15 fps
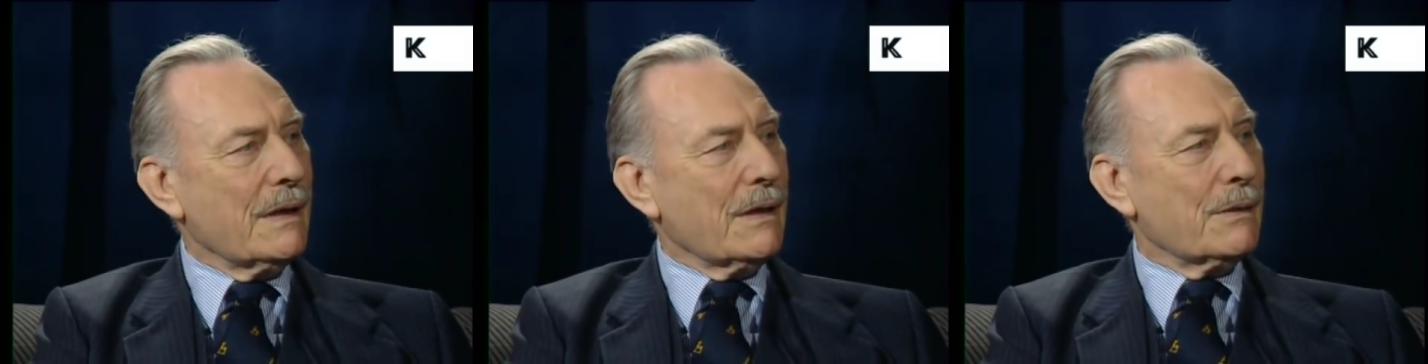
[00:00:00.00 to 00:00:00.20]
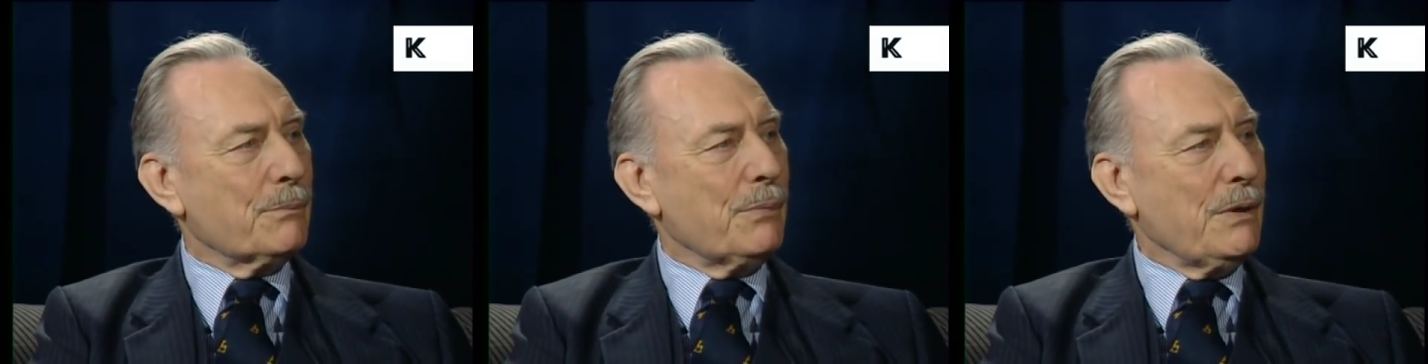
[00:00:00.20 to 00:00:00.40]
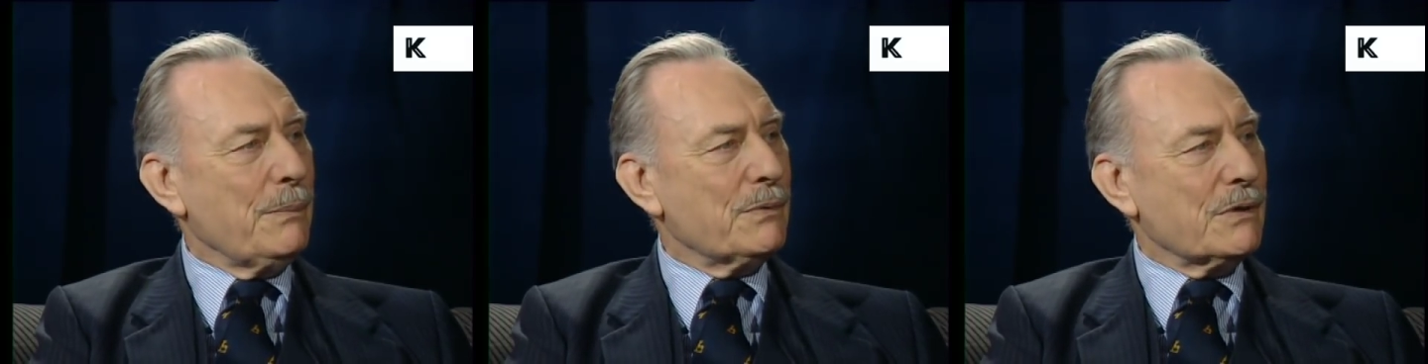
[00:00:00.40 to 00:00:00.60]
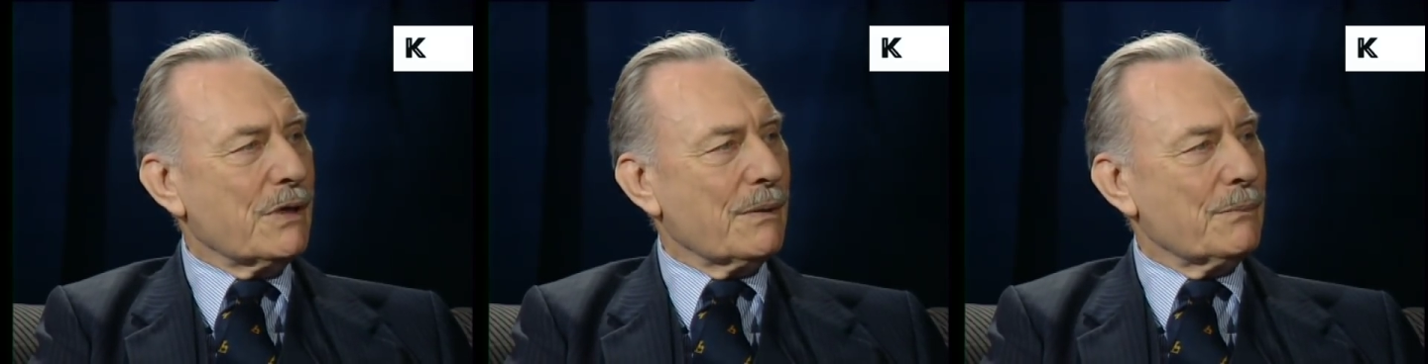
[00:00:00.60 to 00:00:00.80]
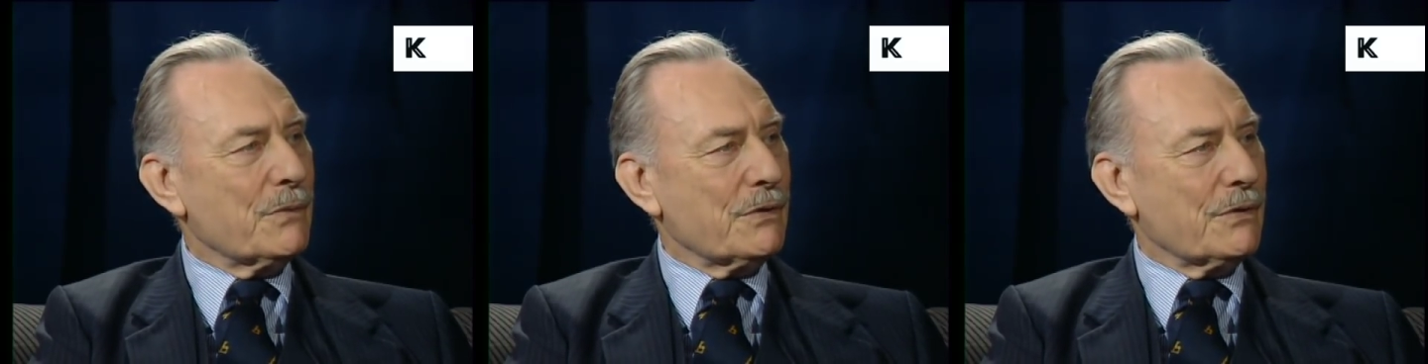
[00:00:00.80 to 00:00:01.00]
and people
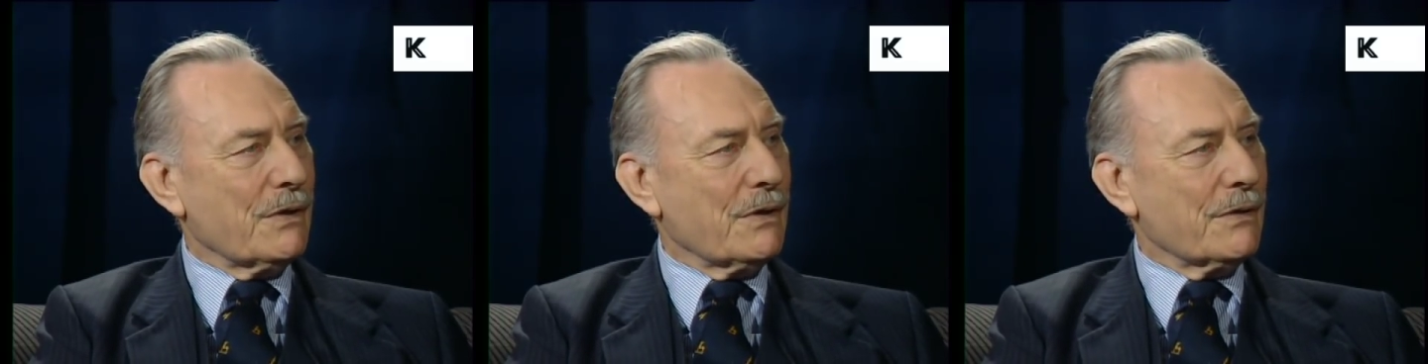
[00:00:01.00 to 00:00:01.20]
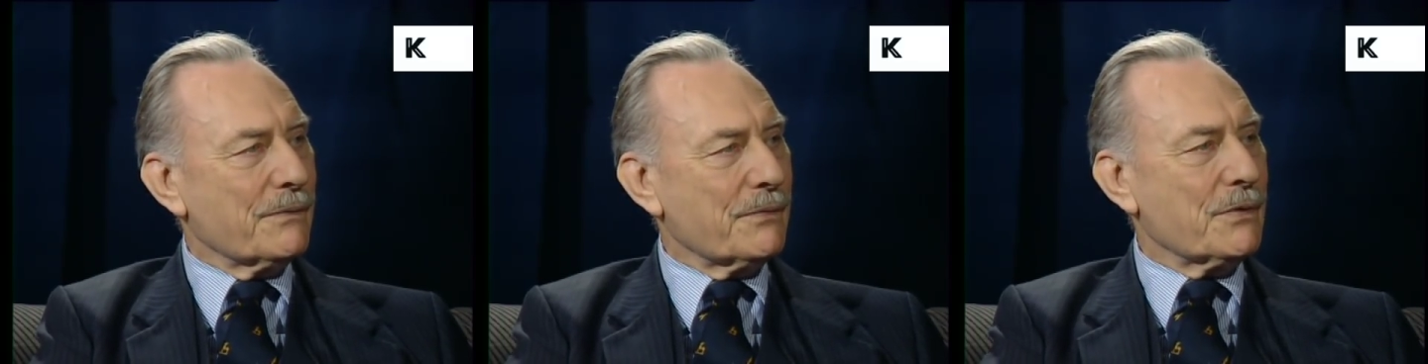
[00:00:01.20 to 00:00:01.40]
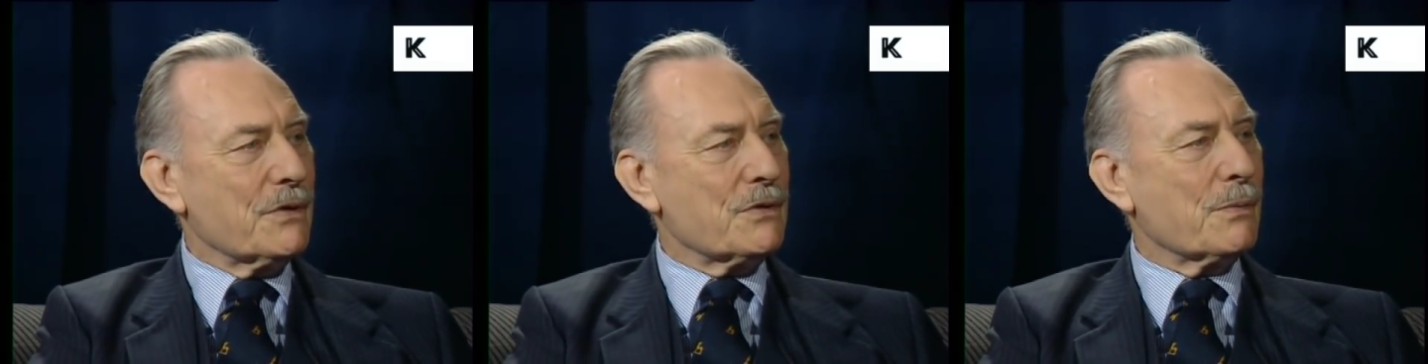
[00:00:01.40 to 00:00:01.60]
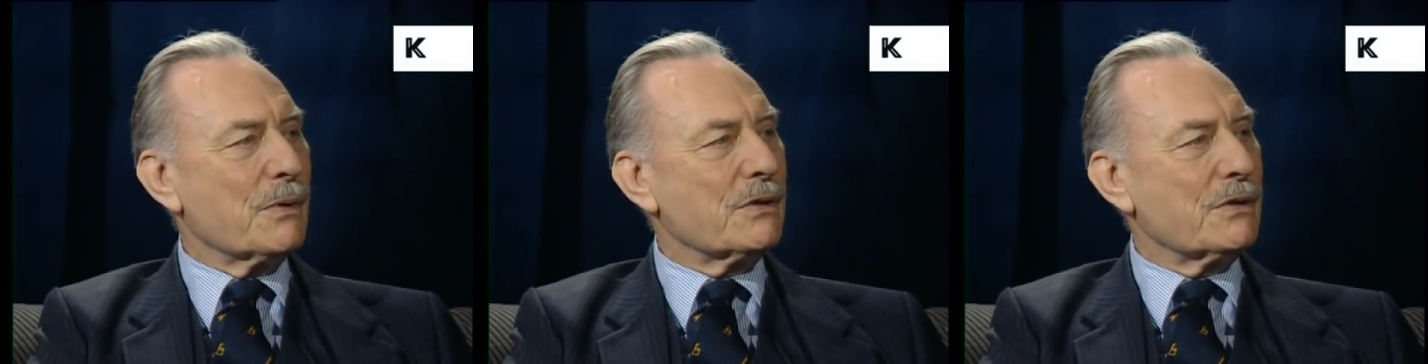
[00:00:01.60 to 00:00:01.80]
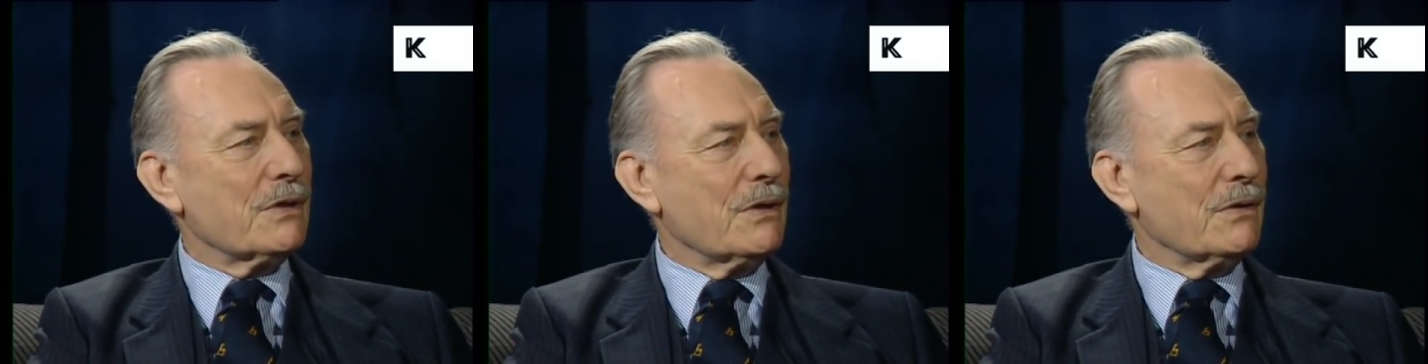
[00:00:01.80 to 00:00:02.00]
come to a conference
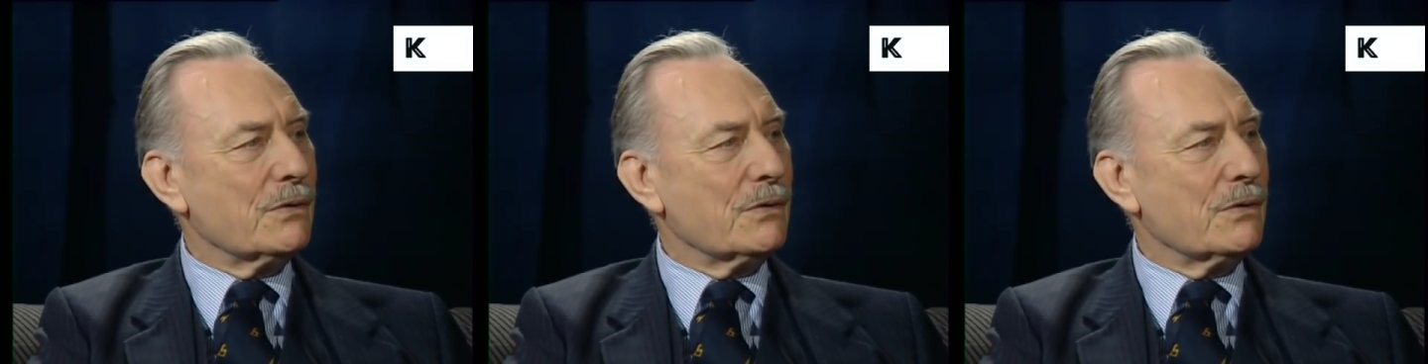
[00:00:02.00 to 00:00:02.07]
wanting a